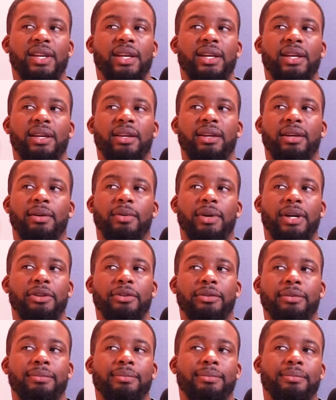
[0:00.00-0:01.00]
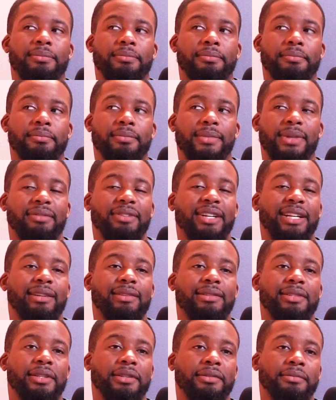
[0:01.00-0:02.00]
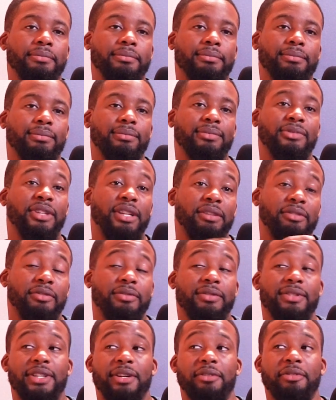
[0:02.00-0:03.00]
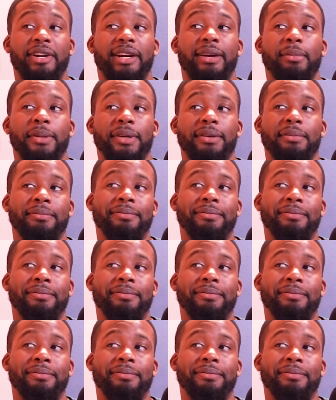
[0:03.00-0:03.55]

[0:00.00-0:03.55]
Yeah. Yeah. Why not? Love Island thing. To, yeah. the, to the fire pit.